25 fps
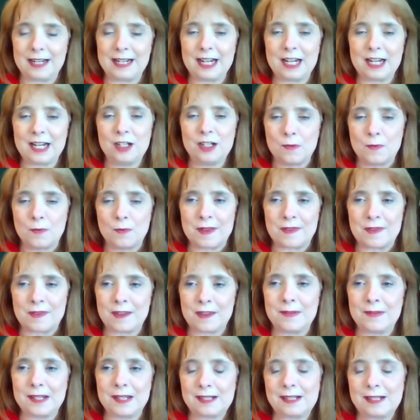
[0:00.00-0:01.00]
and I don't want
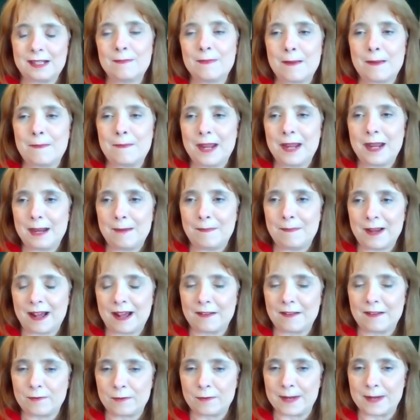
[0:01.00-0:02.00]
them to see my
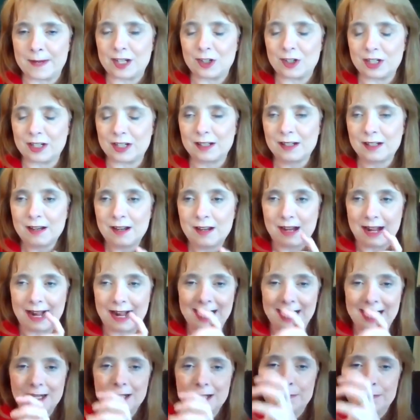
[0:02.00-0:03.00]
PayPal information,
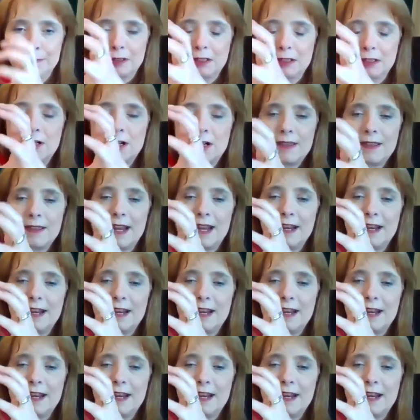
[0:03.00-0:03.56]
I can blur that